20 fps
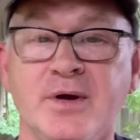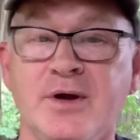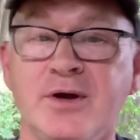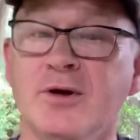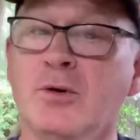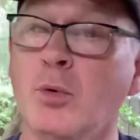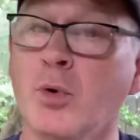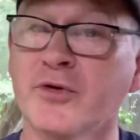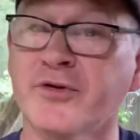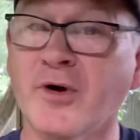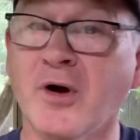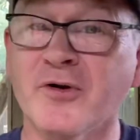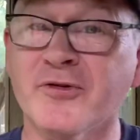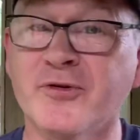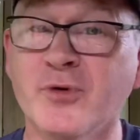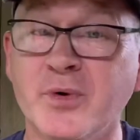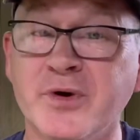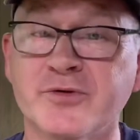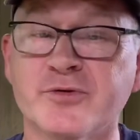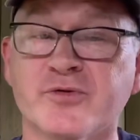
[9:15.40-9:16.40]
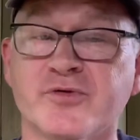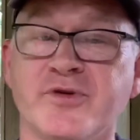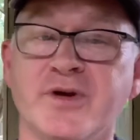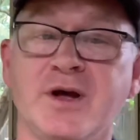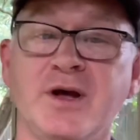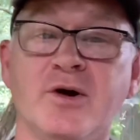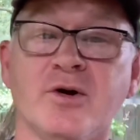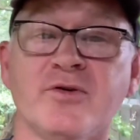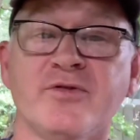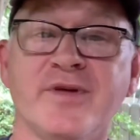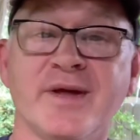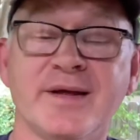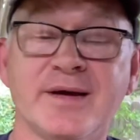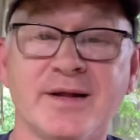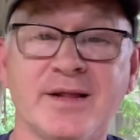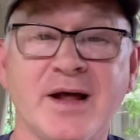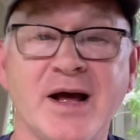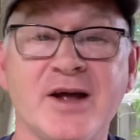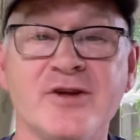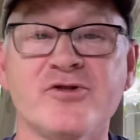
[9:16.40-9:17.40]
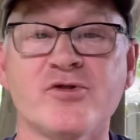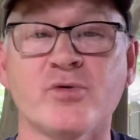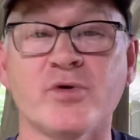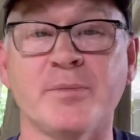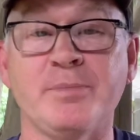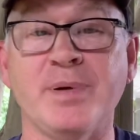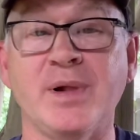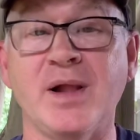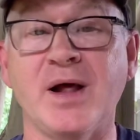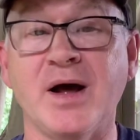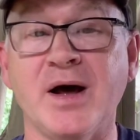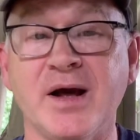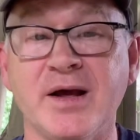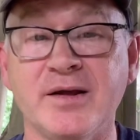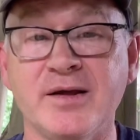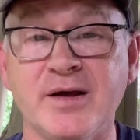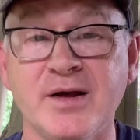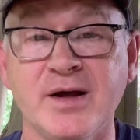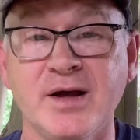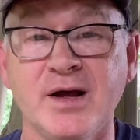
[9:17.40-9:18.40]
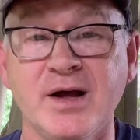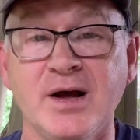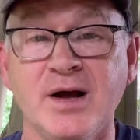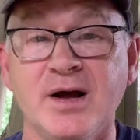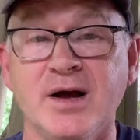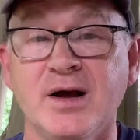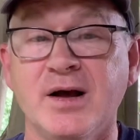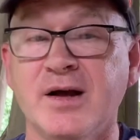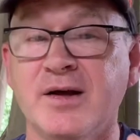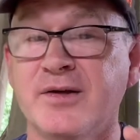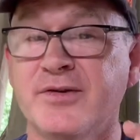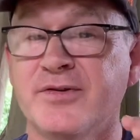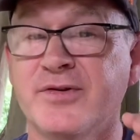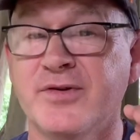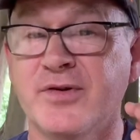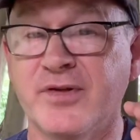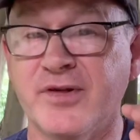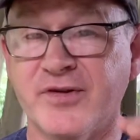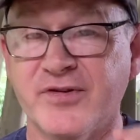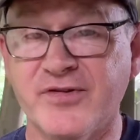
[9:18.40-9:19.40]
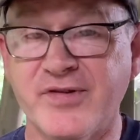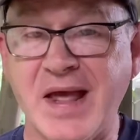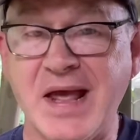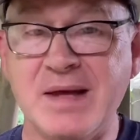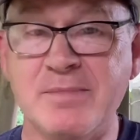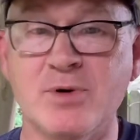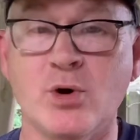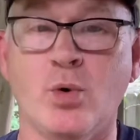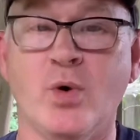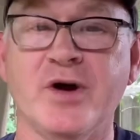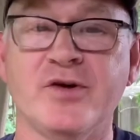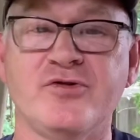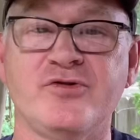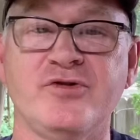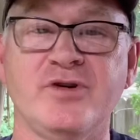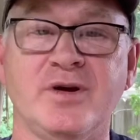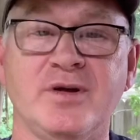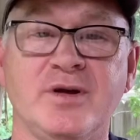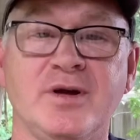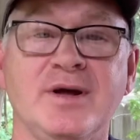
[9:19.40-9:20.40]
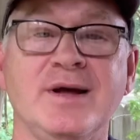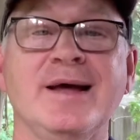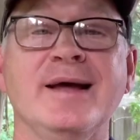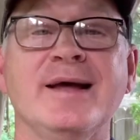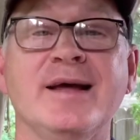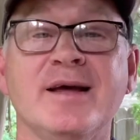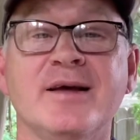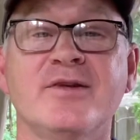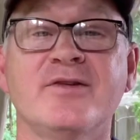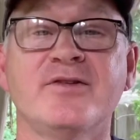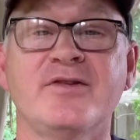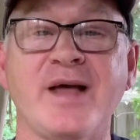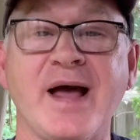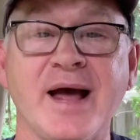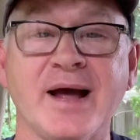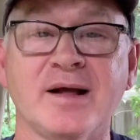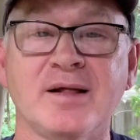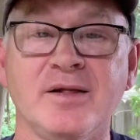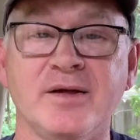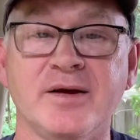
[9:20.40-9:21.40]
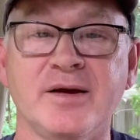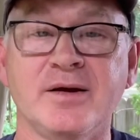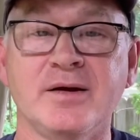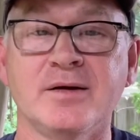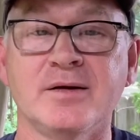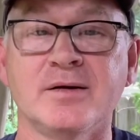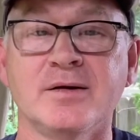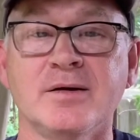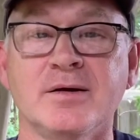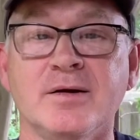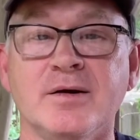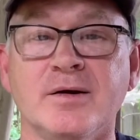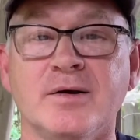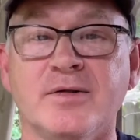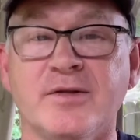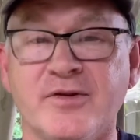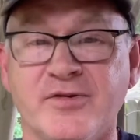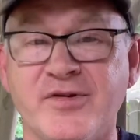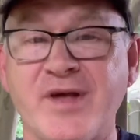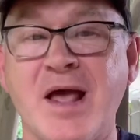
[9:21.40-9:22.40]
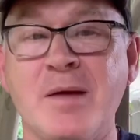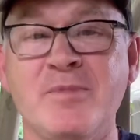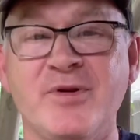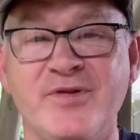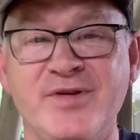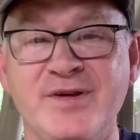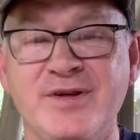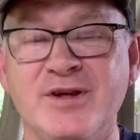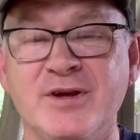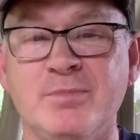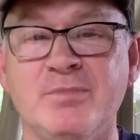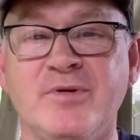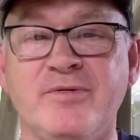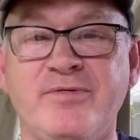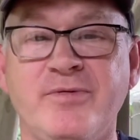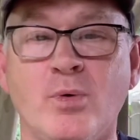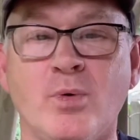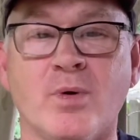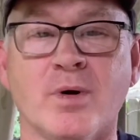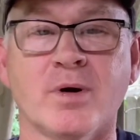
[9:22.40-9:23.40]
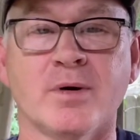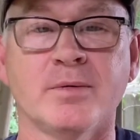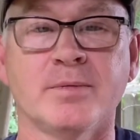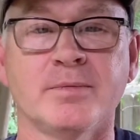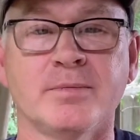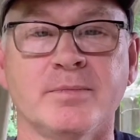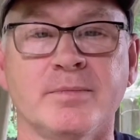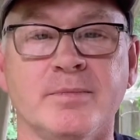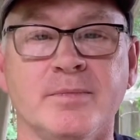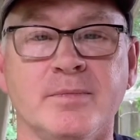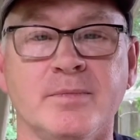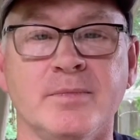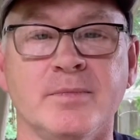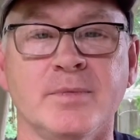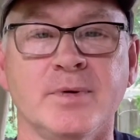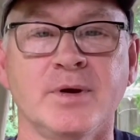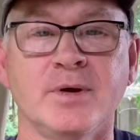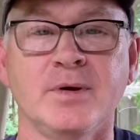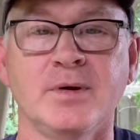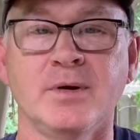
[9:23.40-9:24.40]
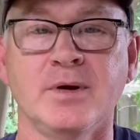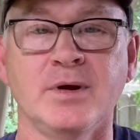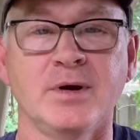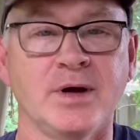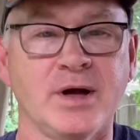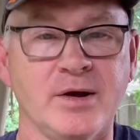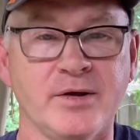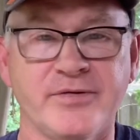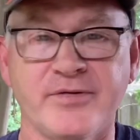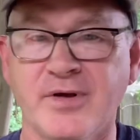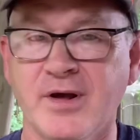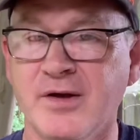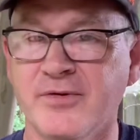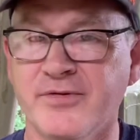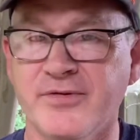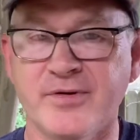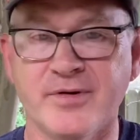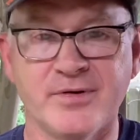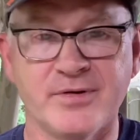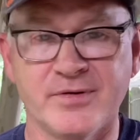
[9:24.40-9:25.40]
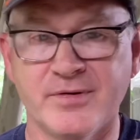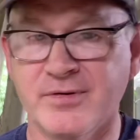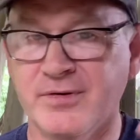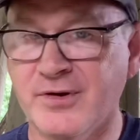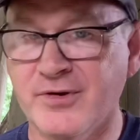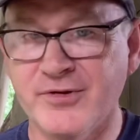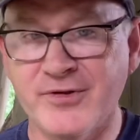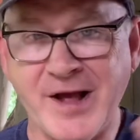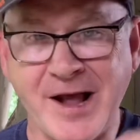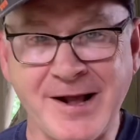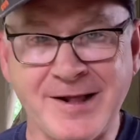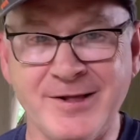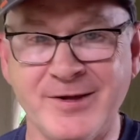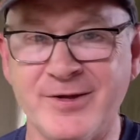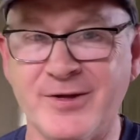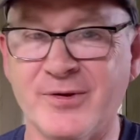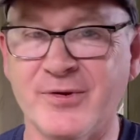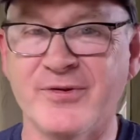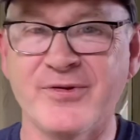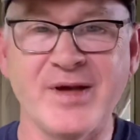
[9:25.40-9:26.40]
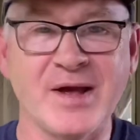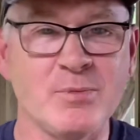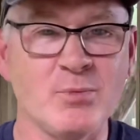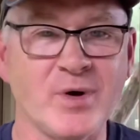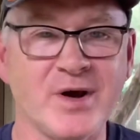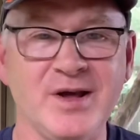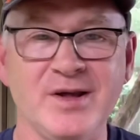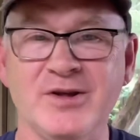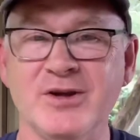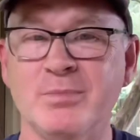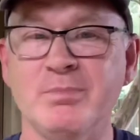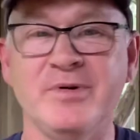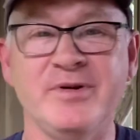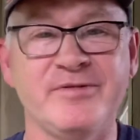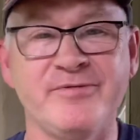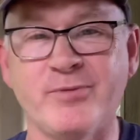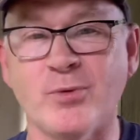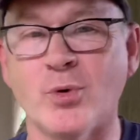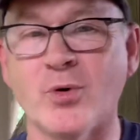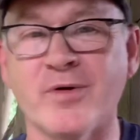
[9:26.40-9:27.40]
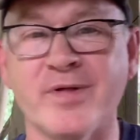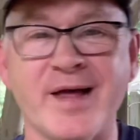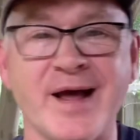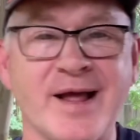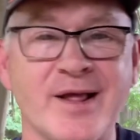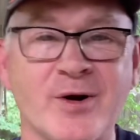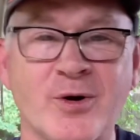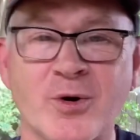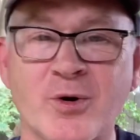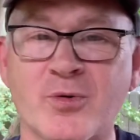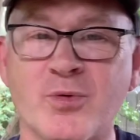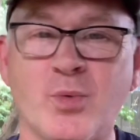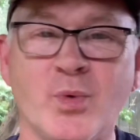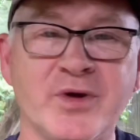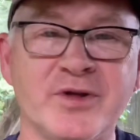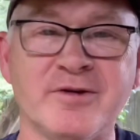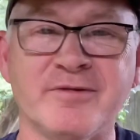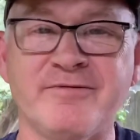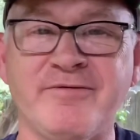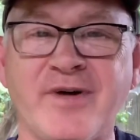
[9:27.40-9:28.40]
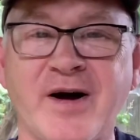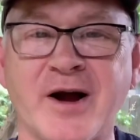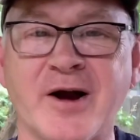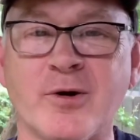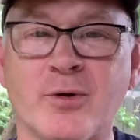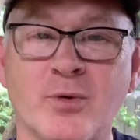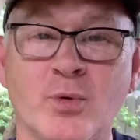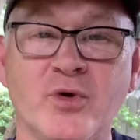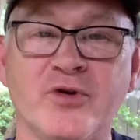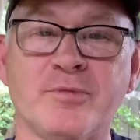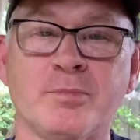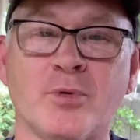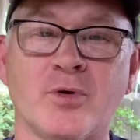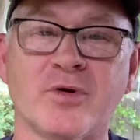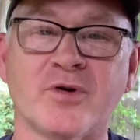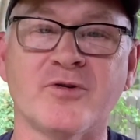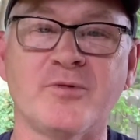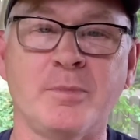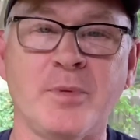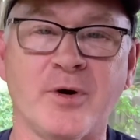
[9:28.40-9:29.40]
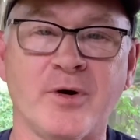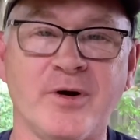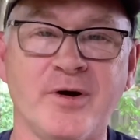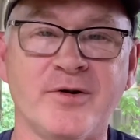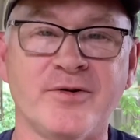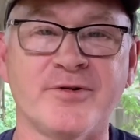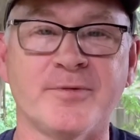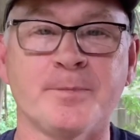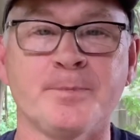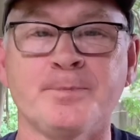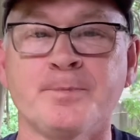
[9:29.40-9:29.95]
Now, what's also interesting here is that Elijah replied to the same question exactly the same as he did before. As exactly the same way he did before that earth, wind, and fire and whisper experience.